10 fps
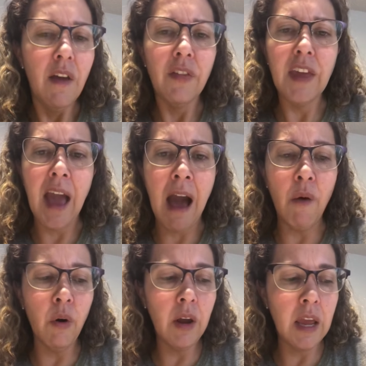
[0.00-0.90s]
the
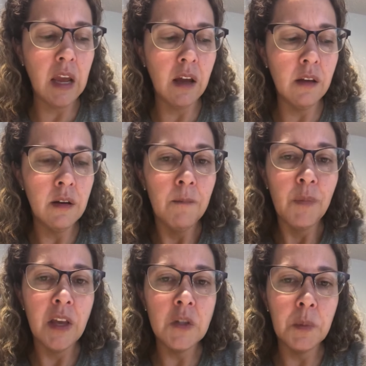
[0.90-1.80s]
hour hand
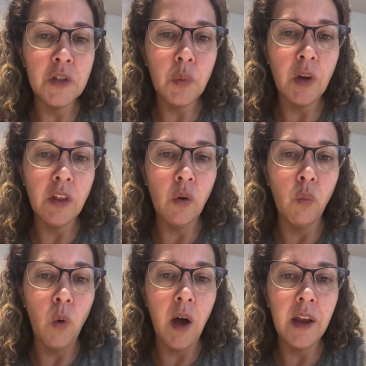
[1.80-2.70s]
is between the
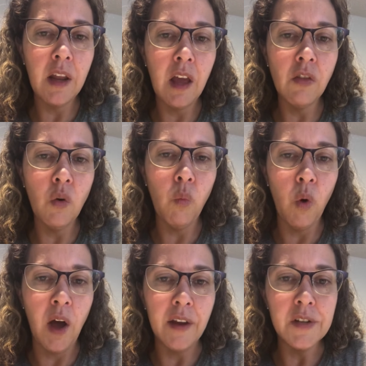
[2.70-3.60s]
what and the
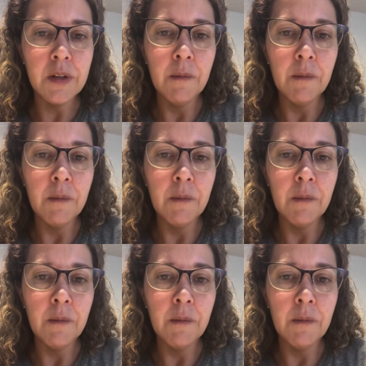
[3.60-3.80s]
what.